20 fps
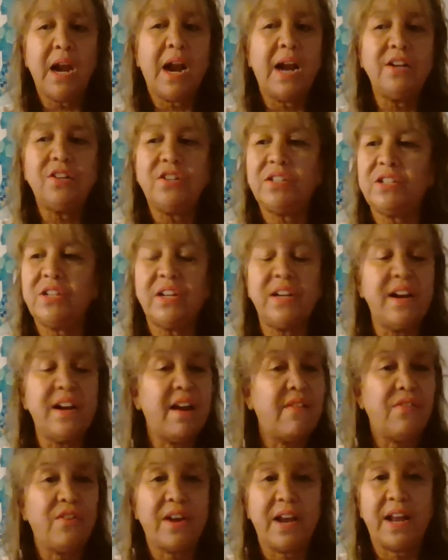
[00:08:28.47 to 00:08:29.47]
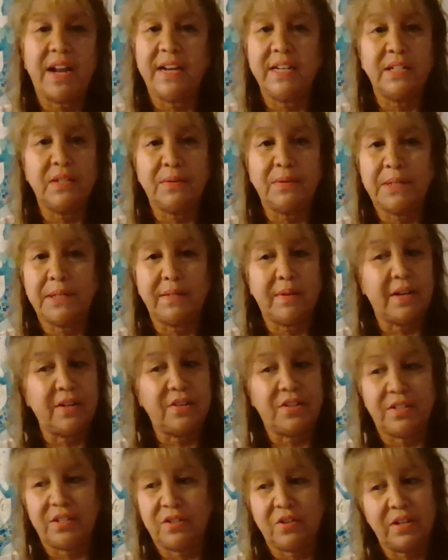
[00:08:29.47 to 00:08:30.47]
And I just could never get into it. I
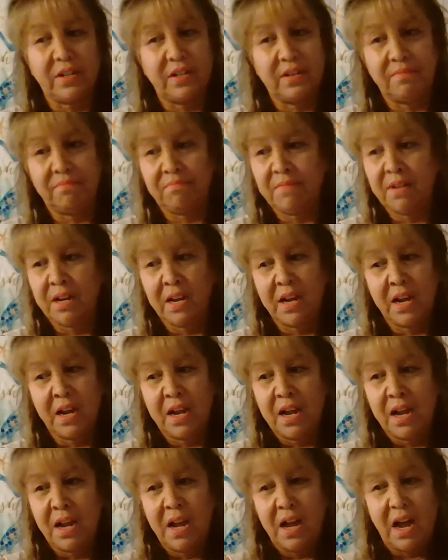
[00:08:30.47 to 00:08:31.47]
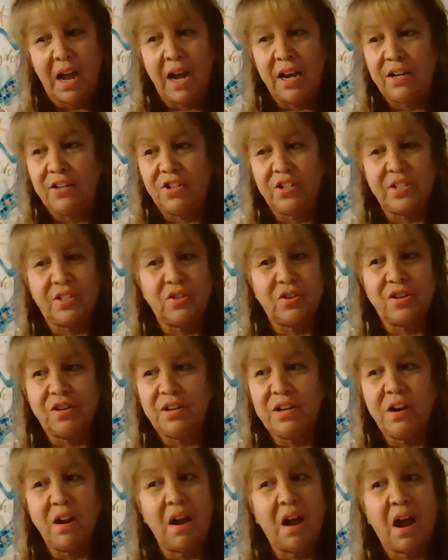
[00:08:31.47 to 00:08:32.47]
just couldn't. I just
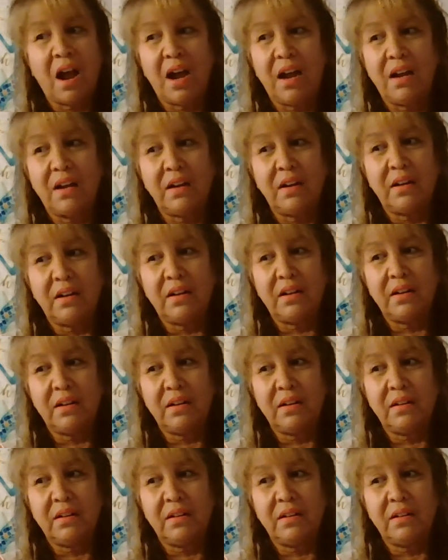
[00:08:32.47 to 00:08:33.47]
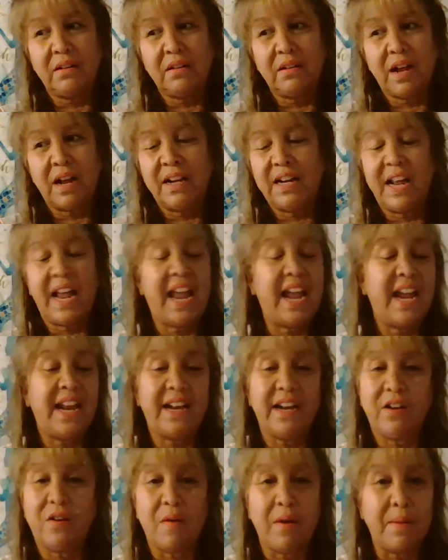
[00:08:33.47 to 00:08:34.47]
could not. I
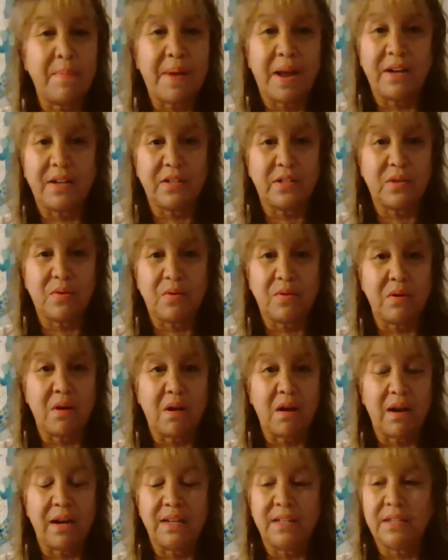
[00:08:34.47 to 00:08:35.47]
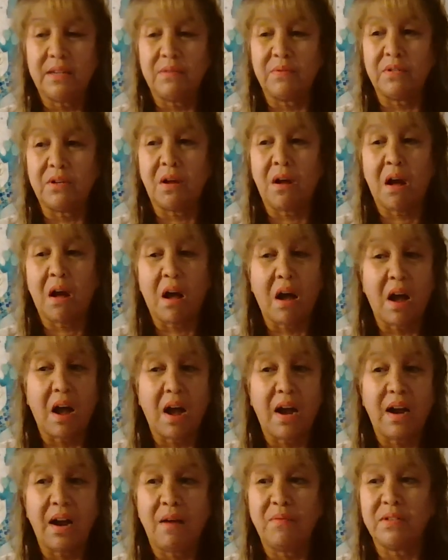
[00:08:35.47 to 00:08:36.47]
hated going back to school in August. It was
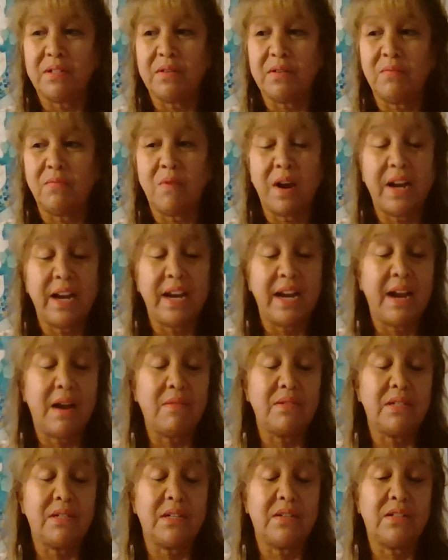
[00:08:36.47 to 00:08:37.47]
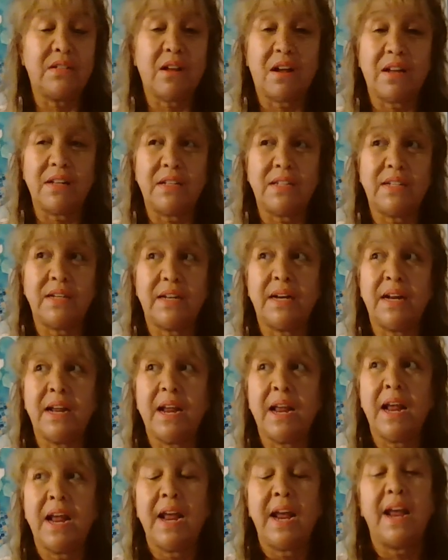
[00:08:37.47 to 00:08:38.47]
hot. I wasn't ready. I was exhausted.
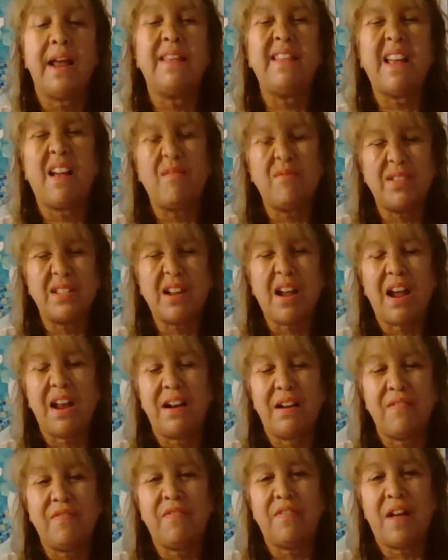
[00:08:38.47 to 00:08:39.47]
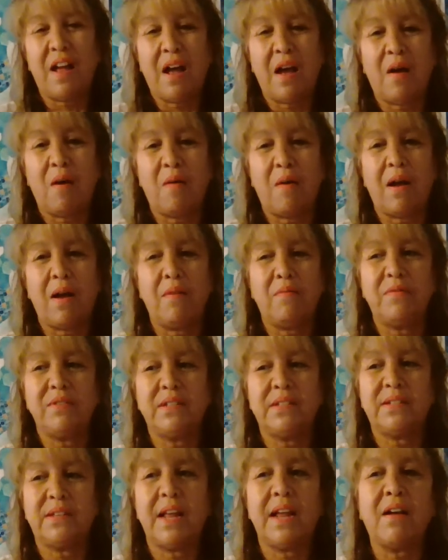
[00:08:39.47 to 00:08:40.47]
And that was kind of how I
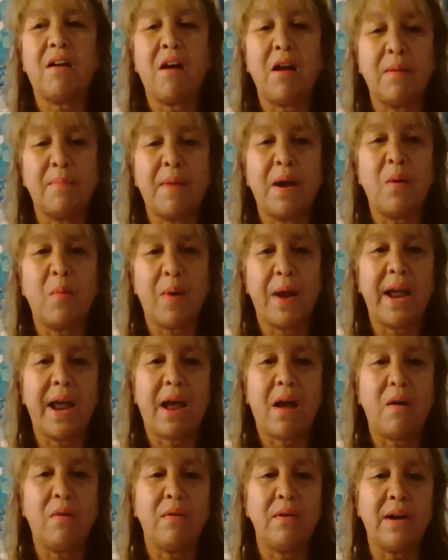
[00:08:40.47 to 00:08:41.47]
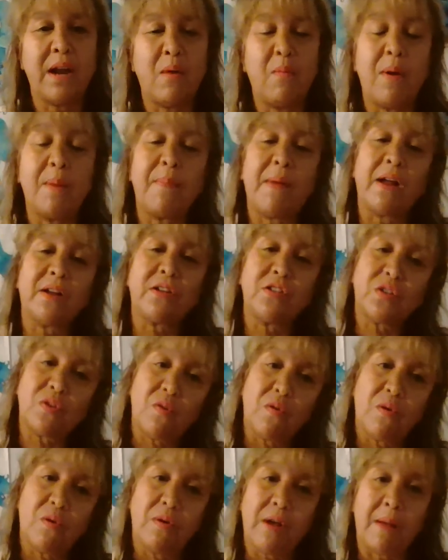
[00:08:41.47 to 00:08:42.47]
was like on my way out. And I went back to
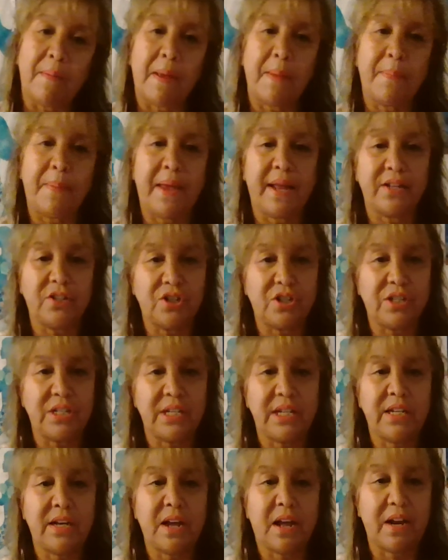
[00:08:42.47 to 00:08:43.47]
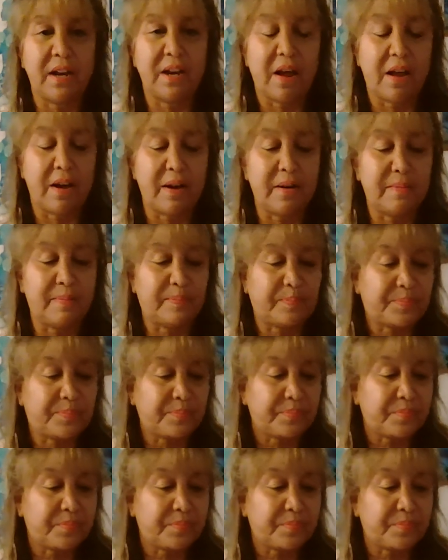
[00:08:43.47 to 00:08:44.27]
school, got my PhD, yada, yada.